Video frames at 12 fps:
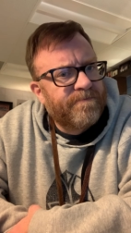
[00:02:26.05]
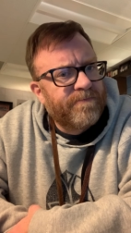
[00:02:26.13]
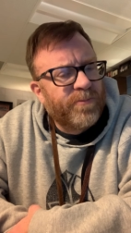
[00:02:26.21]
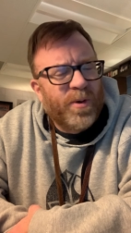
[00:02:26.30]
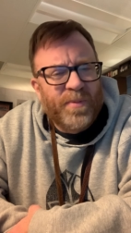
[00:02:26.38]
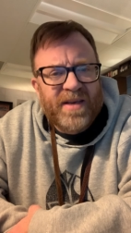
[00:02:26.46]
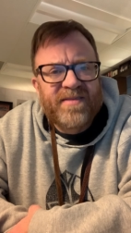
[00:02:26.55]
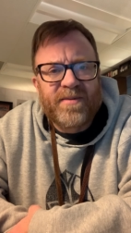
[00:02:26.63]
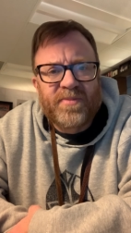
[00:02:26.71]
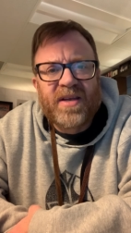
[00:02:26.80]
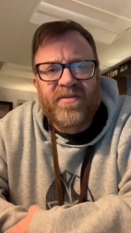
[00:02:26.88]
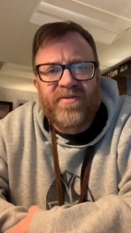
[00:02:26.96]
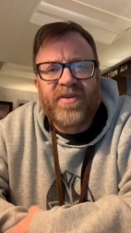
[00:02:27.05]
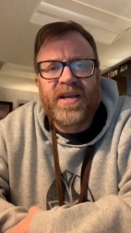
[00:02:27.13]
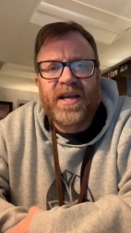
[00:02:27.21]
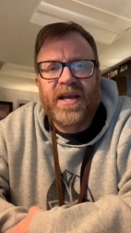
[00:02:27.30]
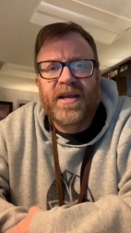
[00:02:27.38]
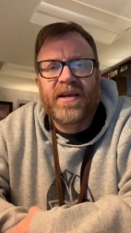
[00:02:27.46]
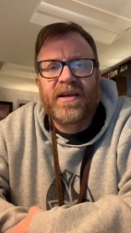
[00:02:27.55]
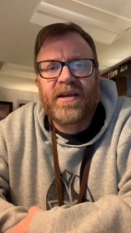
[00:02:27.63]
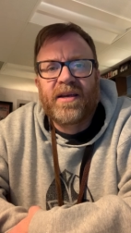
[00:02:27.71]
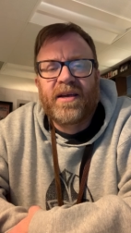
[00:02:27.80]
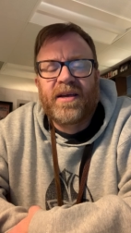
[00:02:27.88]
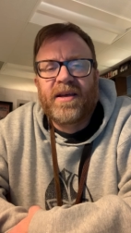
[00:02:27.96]
What makes something funny?
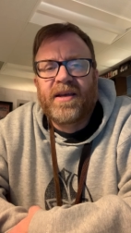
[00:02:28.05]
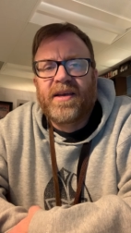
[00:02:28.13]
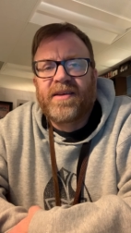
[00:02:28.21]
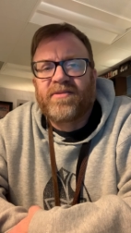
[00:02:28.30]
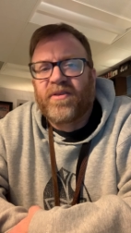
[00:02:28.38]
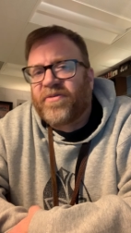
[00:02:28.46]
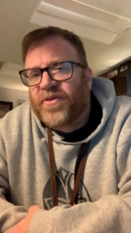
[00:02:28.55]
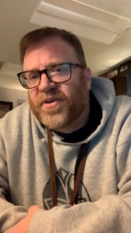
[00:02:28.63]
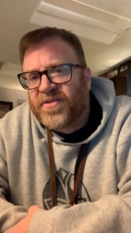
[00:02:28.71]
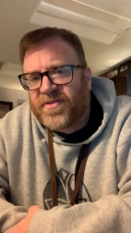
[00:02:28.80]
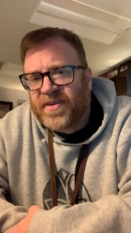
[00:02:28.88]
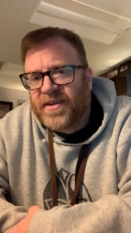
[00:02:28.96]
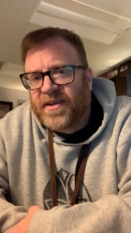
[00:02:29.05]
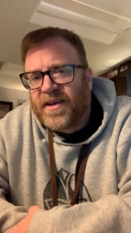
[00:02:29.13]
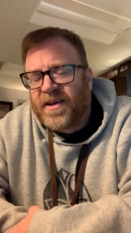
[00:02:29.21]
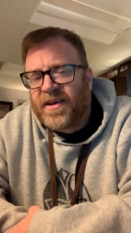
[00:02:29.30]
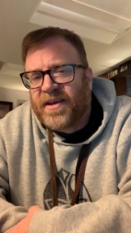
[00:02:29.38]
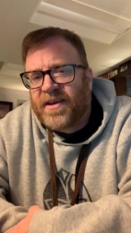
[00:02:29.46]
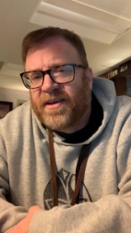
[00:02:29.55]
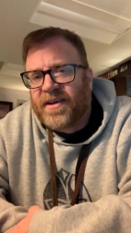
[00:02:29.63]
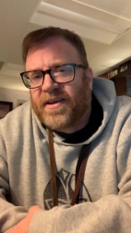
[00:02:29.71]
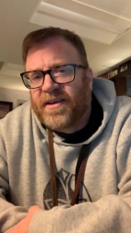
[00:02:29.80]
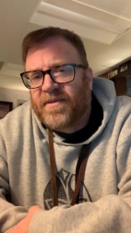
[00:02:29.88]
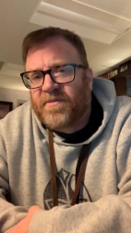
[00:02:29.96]
So the first
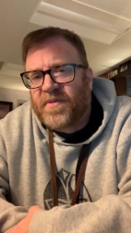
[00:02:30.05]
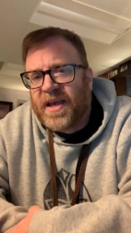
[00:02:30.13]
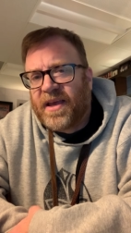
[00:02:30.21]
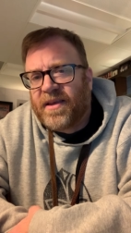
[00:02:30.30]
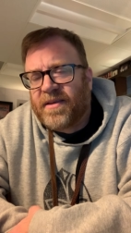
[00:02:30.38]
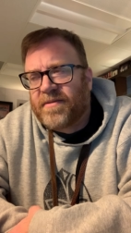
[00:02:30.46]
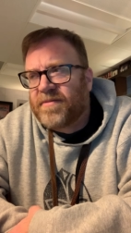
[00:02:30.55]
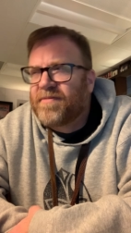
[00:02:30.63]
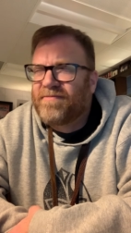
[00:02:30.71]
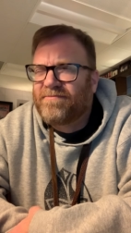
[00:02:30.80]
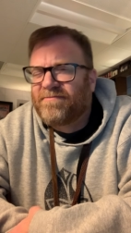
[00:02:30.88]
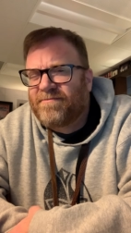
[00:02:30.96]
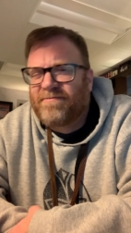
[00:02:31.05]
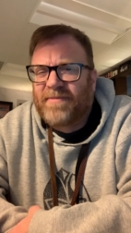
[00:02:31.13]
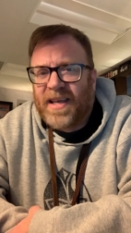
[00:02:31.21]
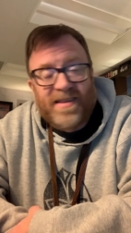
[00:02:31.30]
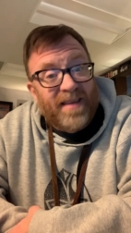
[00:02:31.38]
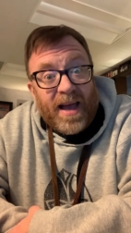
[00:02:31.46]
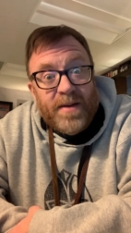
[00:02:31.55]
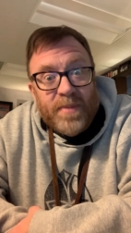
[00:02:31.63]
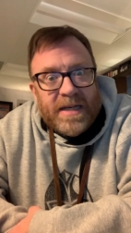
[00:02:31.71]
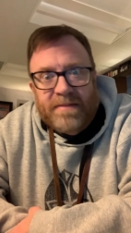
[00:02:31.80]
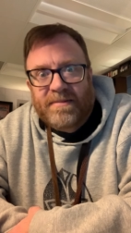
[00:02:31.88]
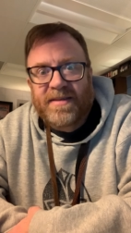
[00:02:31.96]
uh,
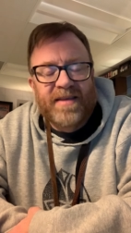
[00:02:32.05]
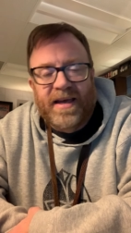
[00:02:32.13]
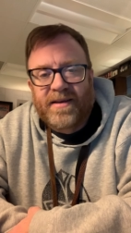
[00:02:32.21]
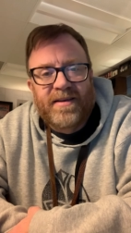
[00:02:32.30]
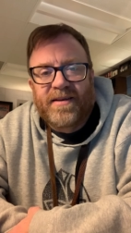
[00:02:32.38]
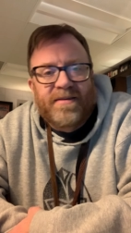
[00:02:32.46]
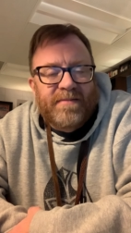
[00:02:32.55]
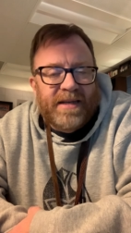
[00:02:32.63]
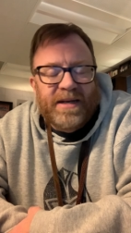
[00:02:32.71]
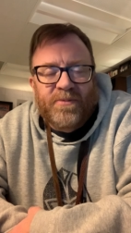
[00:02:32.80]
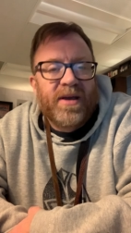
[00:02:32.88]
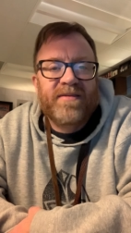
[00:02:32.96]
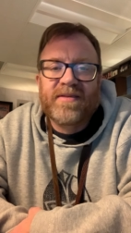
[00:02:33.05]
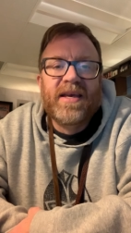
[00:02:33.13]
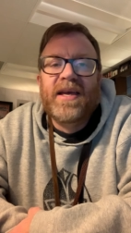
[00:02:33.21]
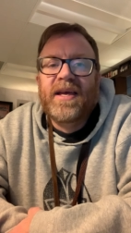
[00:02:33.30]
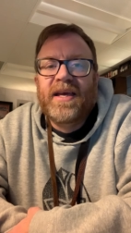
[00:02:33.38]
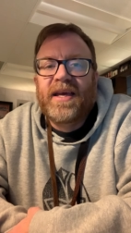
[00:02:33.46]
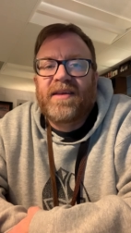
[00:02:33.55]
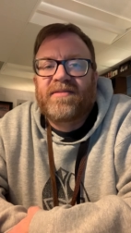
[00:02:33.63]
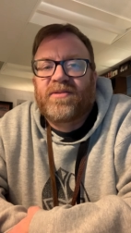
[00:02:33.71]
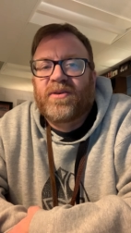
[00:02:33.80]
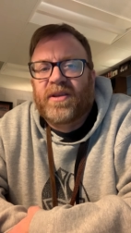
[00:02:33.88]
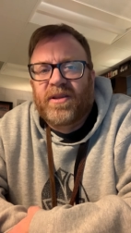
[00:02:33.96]
assignment is that, uh, anyways,
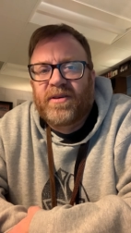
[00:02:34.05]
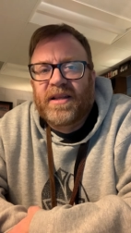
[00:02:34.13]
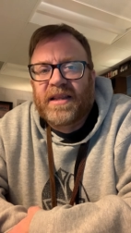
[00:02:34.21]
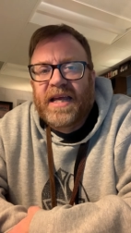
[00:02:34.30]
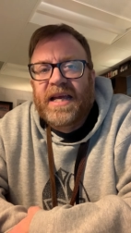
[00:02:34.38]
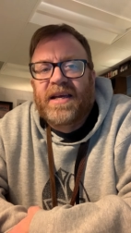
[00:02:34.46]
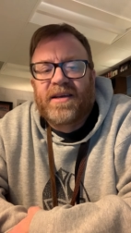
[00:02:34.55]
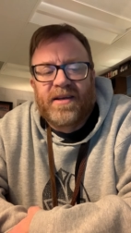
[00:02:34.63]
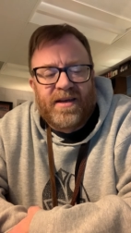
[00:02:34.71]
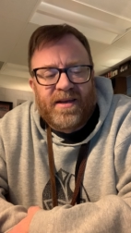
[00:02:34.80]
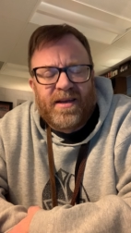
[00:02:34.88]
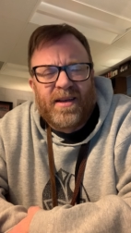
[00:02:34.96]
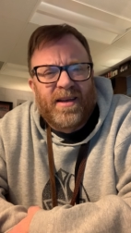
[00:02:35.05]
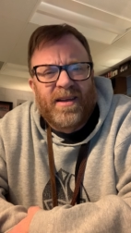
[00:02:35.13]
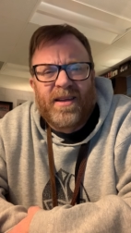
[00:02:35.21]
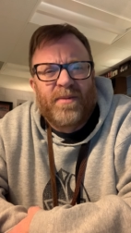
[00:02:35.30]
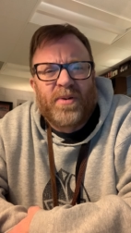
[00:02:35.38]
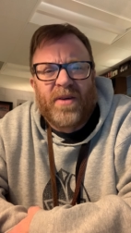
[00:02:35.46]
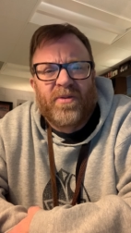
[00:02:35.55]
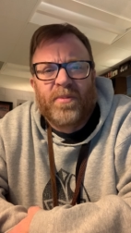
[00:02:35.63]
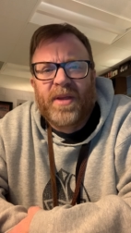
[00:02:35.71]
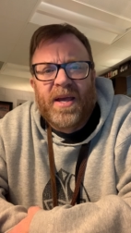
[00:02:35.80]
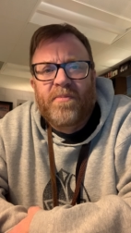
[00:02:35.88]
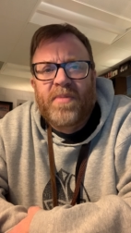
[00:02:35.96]
is to include a link, uh,
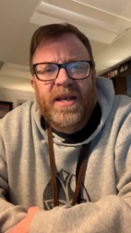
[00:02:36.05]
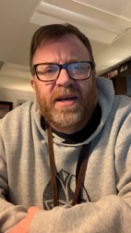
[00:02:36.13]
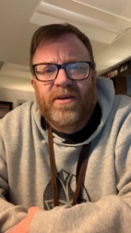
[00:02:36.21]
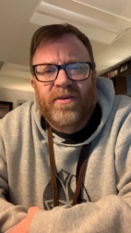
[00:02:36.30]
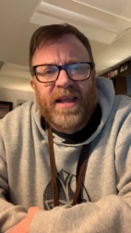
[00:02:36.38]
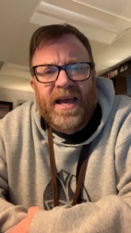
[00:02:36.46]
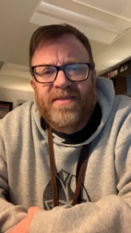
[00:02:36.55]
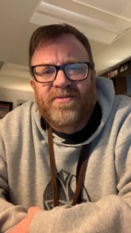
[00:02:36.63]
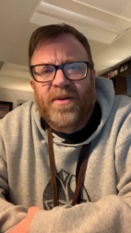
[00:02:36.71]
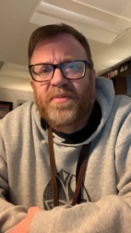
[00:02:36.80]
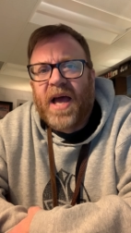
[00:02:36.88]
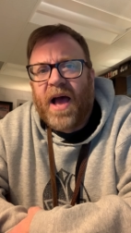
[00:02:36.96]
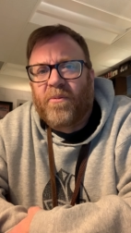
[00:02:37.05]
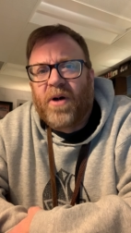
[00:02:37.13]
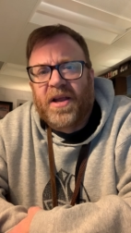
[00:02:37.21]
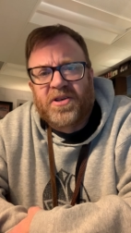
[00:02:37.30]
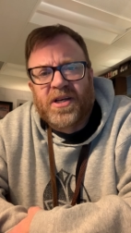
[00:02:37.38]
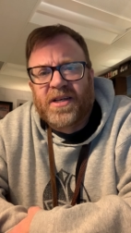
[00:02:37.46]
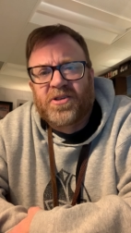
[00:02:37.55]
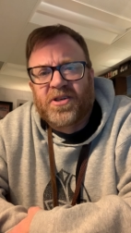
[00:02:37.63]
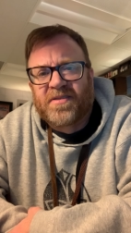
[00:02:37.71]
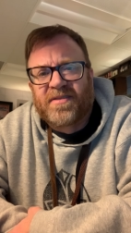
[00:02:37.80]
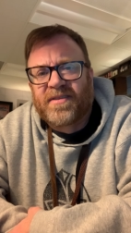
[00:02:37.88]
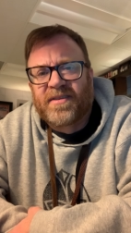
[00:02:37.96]
preferably a minute or less, so I'm not watching
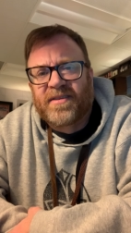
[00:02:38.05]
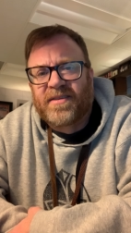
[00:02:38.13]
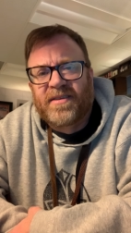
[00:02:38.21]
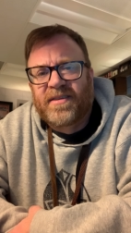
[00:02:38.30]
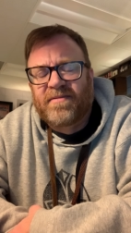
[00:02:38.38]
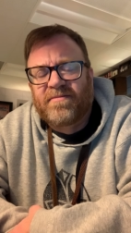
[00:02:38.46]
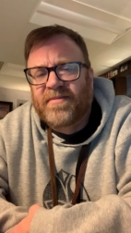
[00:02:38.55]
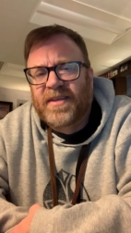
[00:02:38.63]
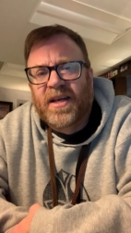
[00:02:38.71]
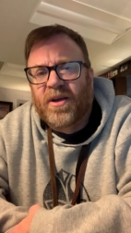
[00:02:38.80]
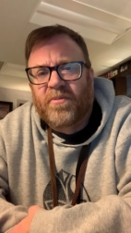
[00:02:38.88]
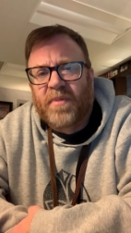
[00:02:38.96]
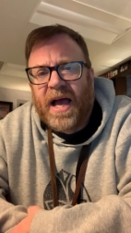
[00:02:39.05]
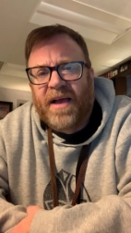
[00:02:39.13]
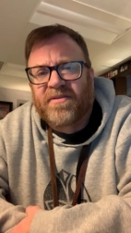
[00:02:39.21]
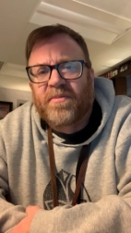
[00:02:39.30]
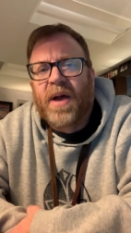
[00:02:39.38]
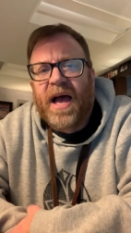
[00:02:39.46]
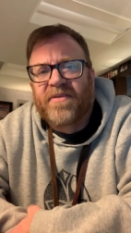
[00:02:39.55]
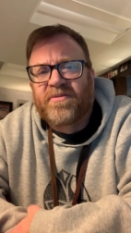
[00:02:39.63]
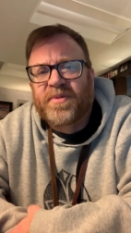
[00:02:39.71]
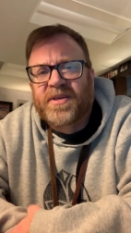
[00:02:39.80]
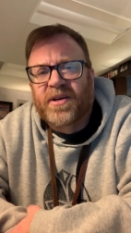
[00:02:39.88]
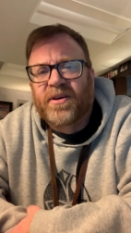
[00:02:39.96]
just, uh, you know, miles and miles
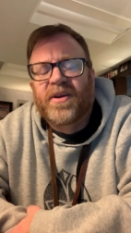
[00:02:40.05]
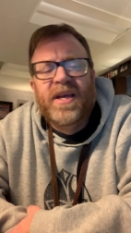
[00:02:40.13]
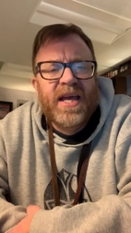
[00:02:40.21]
of material.